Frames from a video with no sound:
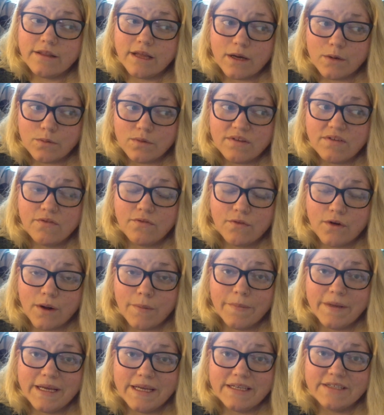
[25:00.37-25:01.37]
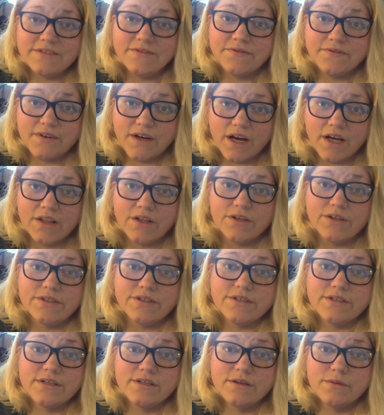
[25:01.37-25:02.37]
that was from his
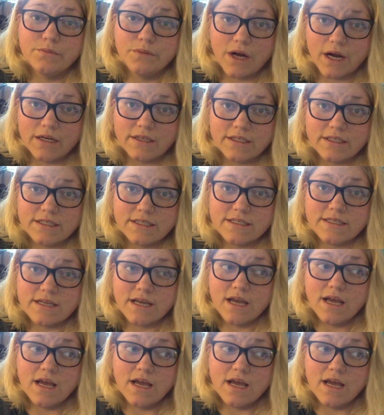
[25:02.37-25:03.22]
father's practice.